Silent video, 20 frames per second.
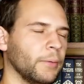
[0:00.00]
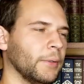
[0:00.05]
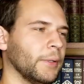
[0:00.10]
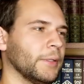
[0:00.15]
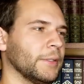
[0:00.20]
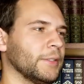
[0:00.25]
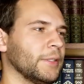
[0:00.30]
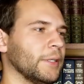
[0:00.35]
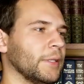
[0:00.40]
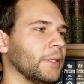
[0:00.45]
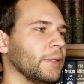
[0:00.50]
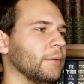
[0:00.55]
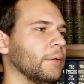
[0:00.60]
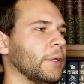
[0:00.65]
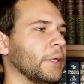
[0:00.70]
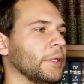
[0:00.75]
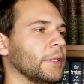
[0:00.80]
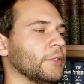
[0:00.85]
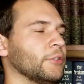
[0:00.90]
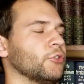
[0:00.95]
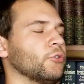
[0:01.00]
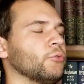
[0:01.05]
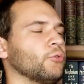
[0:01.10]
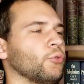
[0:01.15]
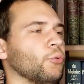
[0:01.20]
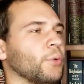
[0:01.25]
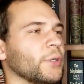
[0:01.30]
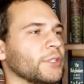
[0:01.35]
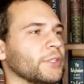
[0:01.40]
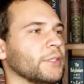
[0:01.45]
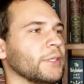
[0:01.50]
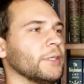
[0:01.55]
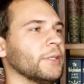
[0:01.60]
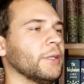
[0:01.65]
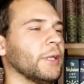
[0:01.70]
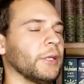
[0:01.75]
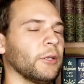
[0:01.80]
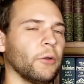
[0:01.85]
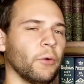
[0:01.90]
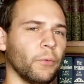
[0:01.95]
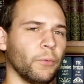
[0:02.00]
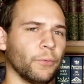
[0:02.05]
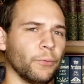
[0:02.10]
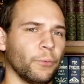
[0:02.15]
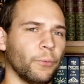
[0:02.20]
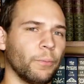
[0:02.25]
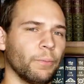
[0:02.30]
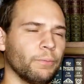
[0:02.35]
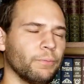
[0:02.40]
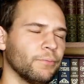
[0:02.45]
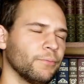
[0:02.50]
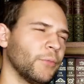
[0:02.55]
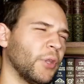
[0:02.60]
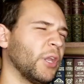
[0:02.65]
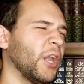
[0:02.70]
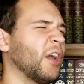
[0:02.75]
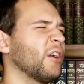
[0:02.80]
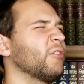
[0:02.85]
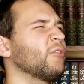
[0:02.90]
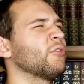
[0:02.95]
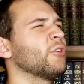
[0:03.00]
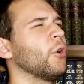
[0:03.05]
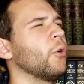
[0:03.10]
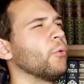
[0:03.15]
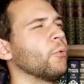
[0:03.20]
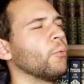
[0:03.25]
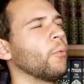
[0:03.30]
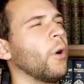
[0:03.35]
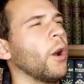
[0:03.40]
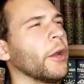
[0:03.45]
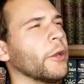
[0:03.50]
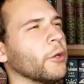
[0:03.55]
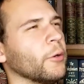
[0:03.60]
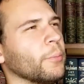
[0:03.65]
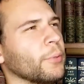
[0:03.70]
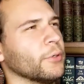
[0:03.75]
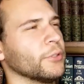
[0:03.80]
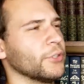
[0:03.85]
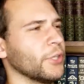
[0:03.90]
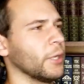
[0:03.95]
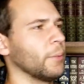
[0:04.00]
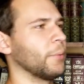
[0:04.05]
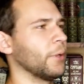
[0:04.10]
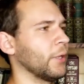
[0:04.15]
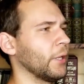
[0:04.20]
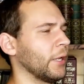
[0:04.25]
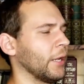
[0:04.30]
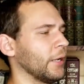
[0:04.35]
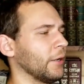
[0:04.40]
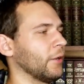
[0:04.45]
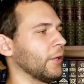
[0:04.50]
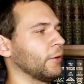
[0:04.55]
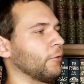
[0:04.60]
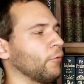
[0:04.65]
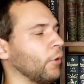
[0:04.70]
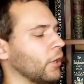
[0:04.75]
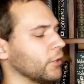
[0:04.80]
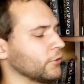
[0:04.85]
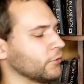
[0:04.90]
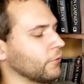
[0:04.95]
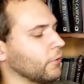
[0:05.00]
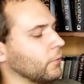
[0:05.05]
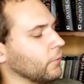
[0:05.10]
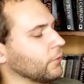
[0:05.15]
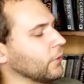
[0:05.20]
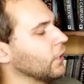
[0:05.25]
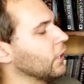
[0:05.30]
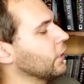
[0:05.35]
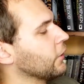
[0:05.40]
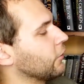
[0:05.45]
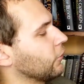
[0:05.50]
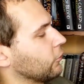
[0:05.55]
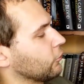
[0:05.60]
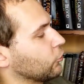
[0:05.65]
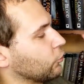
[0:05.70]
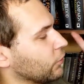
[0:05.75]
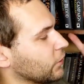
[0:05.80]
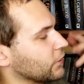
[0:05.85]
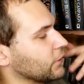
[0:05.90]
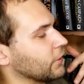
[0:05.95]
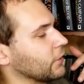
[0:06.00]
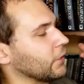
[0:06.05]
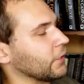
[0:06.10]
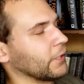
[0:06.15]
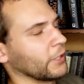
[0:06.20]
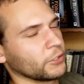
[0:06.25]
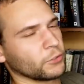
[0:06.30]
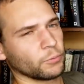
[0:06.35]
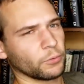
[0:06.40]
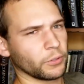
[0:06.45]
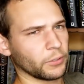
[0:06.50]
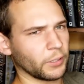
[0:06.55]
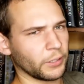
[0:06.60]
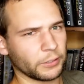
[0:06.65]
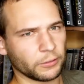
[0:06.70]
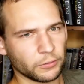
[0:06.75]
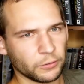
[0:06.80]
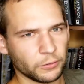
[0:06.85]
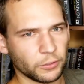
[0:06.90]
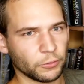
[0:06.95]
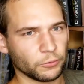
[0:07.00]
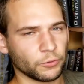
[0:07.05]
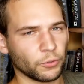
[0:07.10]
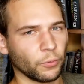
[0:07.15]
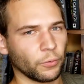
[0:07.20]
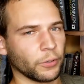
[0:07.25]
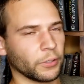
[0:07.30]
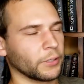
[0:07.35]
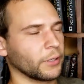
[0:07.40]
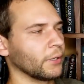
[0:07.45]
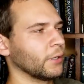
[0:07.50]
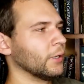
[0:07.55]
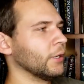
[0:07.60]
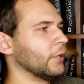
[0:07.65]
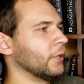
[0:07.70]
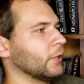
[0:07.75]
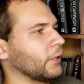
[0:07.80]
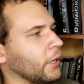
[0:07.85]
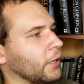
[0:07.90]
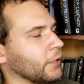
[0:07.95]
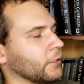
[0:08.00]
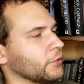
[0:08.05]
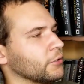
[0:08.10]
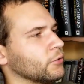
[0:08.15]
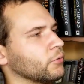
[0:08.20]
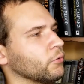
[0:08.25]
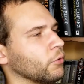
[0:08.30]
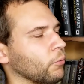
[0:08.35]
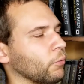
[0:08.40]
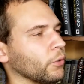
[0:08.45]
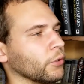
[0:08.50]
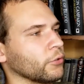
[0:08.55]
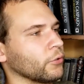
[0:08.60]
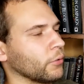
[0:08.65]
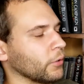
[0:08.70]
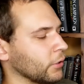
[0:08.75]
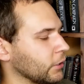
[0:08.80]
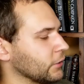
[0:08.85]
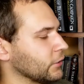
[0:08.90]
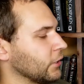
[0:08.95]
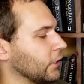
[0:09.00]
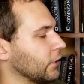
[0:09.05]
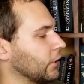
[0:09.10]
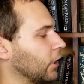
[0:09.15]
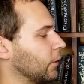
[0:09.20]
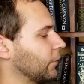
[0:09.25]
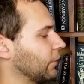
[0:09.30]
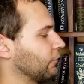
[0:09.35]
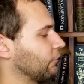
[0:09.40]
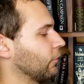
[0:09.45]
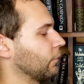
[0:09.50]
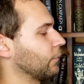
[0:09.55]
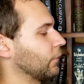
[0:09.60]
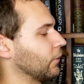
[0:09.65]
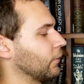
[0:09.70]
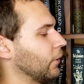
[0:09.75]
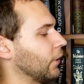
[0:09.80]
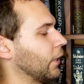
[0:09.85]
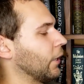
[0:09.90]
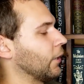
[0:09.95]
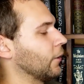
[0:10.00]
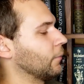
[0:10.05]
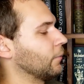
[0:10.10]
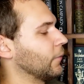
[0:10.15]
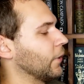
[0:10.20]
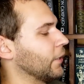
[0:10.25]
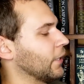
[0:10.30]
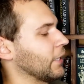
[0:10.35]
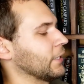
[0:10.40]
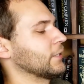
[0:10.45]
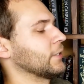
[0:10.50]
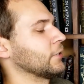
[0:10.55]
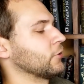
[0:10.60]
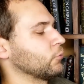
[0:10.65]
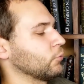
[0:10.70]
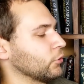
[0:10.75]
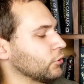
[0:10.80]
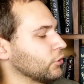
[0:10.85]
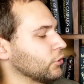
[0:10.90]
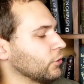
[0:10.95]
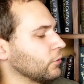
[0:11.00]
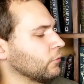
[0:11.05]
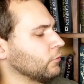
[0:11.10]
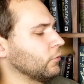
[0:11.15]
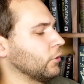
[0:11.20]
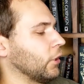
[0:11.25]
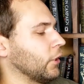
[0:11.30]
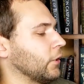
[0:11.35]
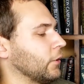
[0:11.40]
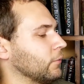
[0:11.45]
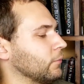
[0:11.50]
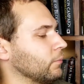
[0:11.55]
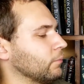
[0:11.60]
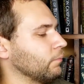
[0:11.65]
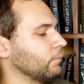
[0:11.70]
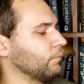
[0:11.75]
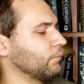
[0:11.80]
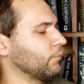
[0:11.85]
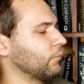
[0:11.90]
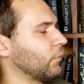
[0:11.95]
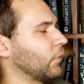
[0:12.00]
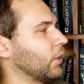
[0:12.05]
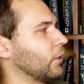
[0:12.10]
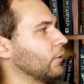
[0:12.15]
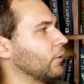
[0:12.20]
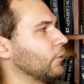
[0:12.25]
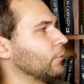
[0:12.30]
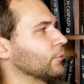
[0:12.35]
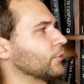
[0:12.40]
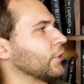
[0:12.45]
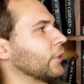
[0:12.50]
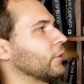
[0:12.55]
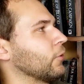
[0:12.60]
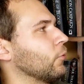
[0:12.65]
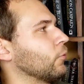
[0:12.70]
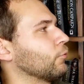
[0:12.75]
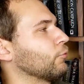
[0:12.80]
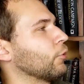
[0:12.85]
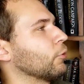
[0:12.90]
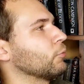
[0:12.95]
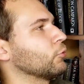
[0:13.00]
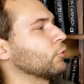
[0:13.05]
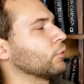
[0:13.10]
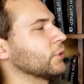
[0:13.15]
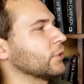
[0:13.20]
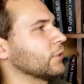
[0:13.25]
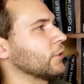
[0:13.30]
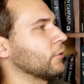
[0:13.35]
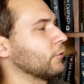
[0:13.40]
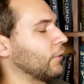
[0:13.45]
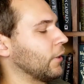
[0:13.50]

I see it, it's twisted like gold, not gold wire per se, but like kind of like rods of gold that are twisted, and that's where like you know torque kind of the word torque is like coming from uh, in that sense, where it's uh, almost like gold rope twisted